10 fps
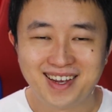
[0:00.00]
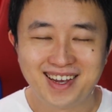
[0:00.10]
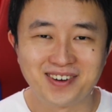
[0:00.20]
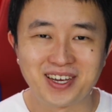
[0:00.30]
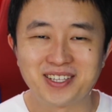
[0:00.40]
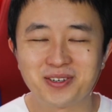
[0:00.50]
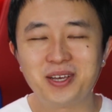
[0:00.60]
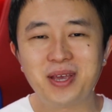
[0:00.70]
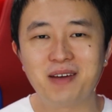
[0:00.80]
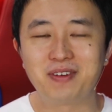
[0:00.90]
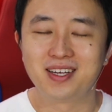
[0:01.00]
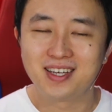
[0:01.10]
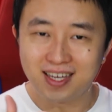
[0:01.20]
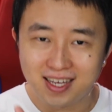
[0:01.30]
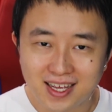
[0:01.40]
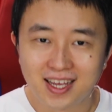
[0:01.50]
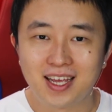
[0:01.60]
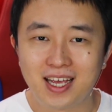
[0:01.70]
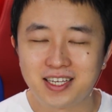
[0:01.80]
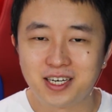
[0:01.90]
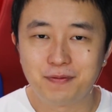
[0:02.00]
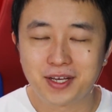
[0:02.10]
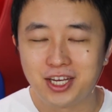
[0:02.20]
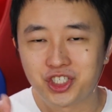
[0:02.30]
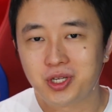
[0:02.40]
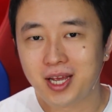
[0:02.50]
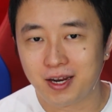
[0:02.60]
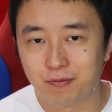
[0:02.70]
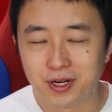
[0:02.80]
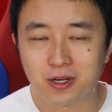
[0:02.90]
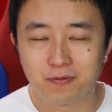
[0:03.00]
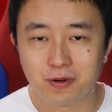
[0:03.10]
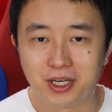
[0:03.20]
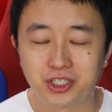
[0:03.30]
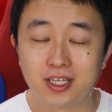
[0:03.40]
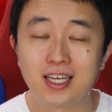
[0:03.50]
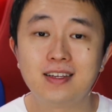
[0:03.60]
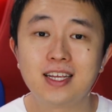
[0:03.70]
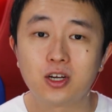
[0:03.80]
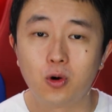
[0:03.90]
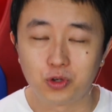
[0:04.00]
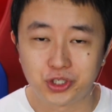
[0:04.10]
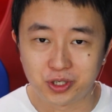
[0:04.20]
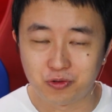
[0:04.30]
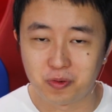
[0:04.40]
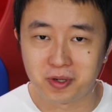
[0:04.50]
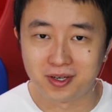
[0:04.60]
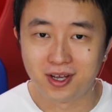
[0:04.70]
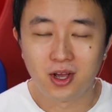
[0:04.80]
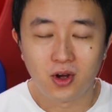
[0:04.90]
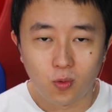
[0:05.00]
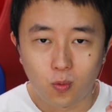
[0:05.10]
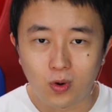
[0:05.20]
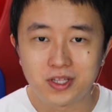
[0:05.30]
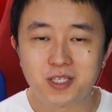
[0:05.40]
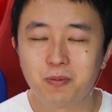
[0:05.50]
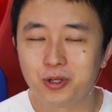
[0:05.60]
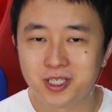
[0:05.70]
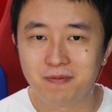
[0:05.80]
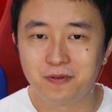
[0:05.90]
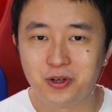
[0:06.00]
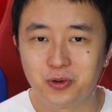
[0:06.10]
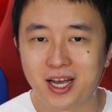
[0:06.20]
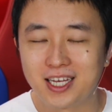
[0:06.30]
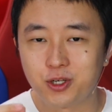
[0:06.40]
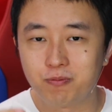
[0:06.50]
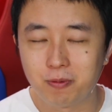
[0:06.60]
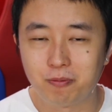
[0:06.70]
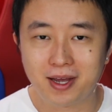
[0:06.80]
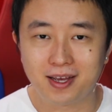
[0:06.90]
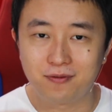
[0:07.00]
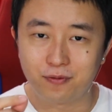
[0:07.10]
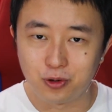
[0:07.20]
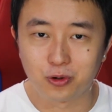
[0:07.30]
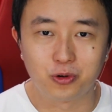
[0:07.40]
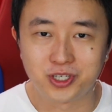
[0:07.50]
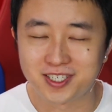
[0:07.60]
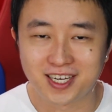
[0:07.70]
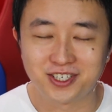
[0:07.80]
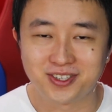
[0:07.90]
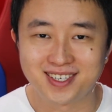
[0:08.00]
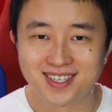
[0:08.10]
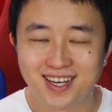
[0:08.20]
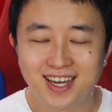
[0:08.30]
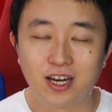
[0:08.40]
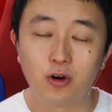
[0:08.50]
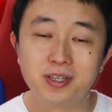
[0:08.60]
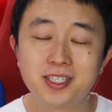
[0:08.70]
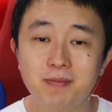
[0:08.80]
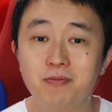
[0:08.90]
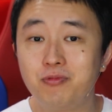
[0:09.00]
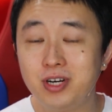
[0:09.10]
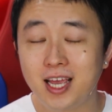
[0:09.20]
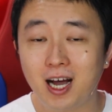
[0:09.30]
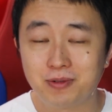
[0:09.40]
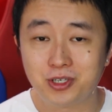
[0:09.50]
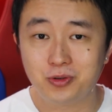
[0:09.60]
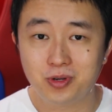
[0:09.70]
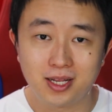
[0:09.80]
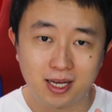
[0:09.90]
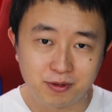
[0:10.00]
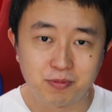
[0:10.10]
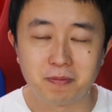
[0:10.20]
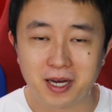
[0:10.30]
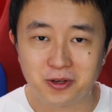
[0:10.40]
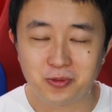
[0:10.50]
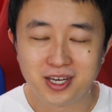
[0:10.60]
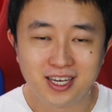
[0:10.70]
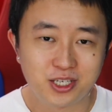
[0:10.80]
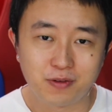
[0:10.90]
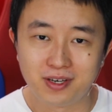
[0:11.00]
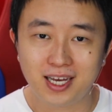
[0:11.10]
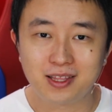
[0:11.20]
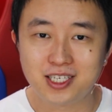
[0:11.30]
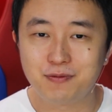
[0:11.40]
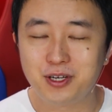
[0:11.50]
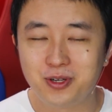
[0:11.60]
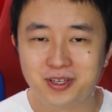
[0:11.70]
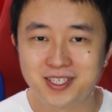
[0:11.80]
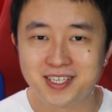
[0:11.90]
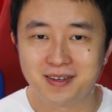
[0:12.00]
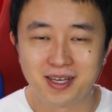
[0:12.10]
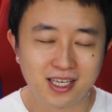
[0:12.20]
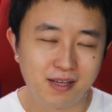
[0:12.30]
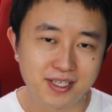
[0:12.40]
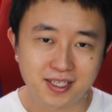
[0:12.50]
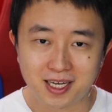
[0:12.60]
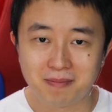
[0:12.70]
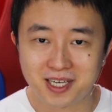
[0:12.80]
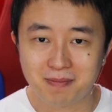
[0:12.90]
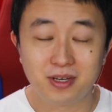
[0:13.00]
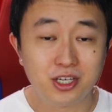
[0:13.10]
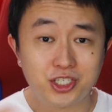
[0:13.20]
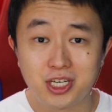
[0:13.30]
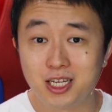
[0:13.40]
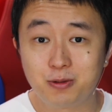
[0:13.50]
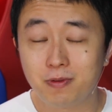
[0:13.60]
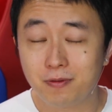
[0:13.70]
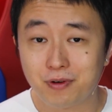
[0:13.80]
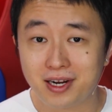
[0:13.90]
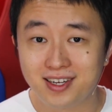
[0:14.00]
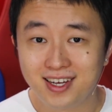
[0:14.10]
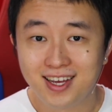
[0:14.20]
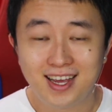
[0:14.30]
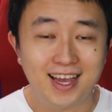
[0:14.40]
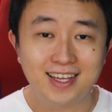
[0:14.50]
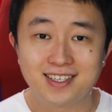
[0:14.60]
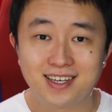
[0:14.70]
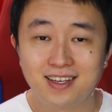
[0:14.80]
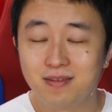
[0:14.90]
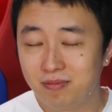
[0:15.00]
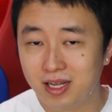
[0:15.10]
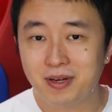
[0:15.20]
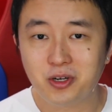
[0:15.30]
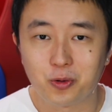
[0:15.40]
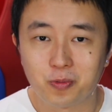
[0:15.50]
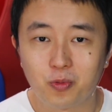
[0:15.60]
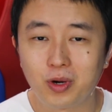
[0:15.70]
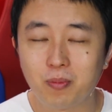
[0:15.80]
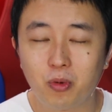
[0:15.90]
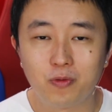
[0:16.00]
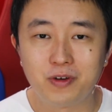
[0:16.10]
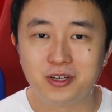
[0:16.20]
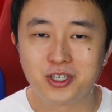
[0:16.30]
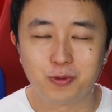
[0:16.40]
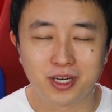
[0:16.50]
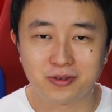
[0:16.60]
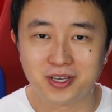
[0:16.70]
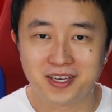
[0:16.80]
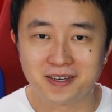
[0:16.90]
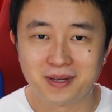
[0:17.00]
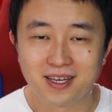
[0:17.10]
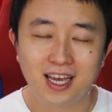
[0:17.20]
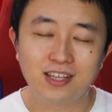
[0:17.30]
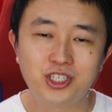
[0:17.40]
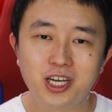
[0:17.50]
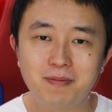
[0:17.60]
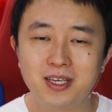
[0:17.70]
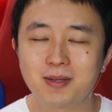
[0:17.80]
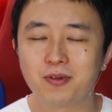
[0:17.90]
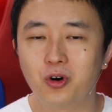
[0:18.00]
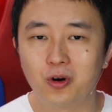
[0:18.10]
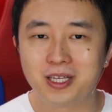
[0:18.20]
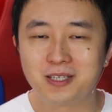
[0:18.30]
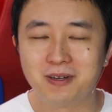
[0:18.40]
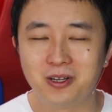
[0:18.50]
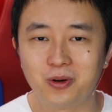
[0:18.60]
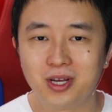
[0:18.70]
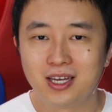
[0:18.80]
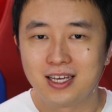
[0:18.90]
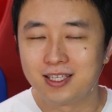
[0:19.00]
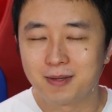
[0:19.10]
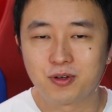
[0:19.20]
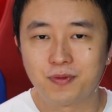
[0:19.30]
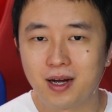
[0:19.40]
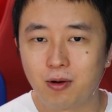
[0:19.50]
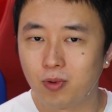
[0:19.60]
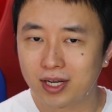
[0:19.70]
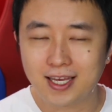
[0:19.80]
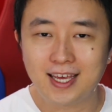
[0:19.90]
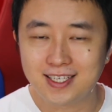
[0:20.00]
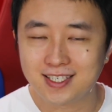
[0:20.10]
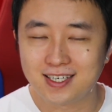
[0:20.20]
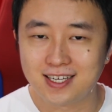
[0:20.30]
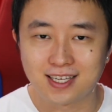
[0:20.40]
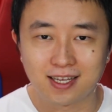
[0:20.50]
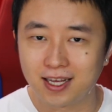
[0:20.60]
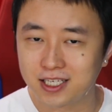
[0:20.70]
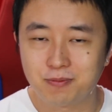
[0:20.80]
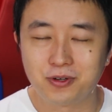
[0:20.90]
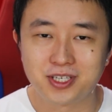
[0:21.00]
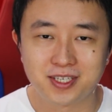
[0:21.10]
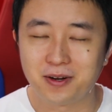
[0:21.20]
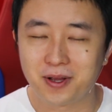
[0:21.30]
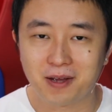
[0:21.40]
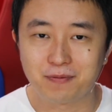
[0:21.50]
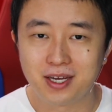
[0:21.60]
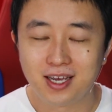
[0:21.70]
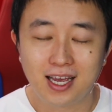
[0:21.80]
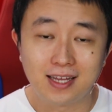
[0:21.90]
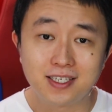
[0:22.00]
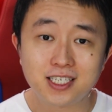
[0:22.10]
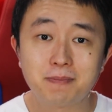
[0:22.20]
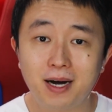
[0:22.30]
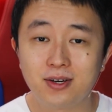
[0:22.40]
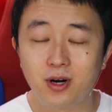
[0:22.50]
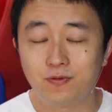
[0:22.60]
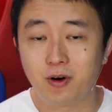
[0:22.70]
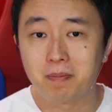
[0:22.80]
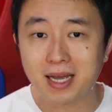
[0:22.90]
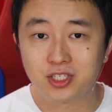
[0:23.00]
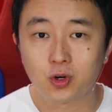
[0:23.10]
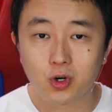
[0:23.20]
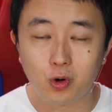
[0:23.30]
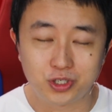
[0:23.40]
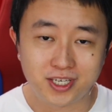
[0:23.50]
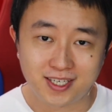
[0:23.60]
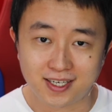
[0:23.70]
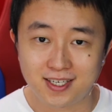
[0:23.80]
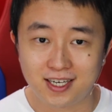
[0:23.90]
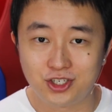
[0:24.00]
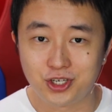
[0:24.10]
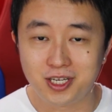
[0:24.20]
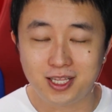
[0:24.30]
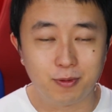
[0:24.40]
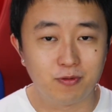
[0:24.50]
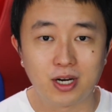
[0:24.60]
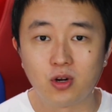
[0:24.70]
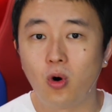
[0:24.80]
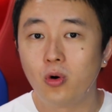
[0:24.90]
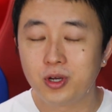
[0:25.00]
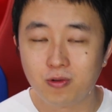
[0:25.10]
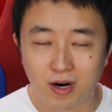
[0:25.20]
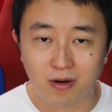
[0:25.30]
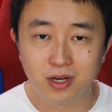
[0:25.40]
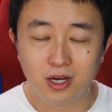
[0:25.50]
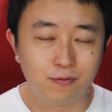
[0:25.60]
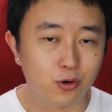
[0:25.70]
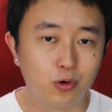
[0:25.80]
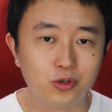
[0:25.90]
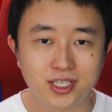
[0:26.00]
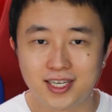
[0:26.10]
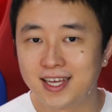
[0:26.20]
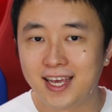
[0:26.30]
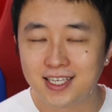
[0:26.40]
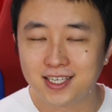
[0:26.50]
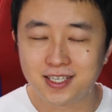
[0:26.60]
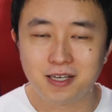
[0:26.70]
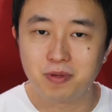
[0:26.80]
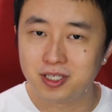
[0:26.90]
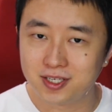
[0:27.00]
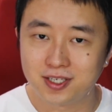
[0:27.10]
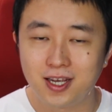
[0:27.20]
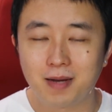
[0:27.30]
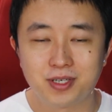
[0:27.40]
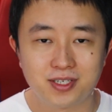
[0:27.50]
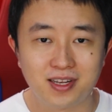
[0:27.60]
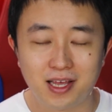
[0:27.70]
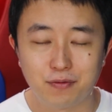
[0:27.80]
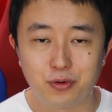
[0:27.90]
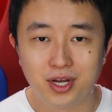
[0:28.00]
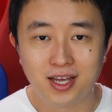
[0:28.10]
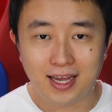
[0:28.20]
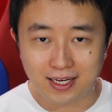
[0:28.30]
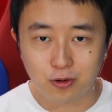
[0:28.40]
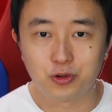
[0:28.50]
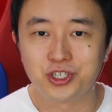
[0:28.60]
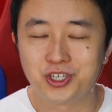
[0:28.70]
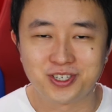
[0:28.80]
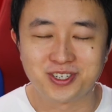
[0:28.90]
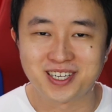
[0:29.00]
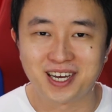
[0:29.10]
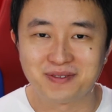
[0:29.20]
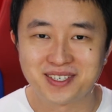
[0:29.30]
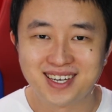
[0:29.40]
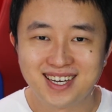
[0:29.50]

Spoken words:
Okay, so there you have it. Identification and reconfirmation in the coaching agreement. One small tip for you as you prepare for your coaching sessions. And I hope this tip really helps you and helps prepare you. So if you like this video that you see, give us a thumbs up, share this with a friend, and let me know what more videos you would like to hear, and share me some comments below in terms of what case studies and experiences that you have. And this is part of our mentor coaching success journey that we run all year round for coaches at the ACC, PCC, MCC level at Coaching Changes Lives.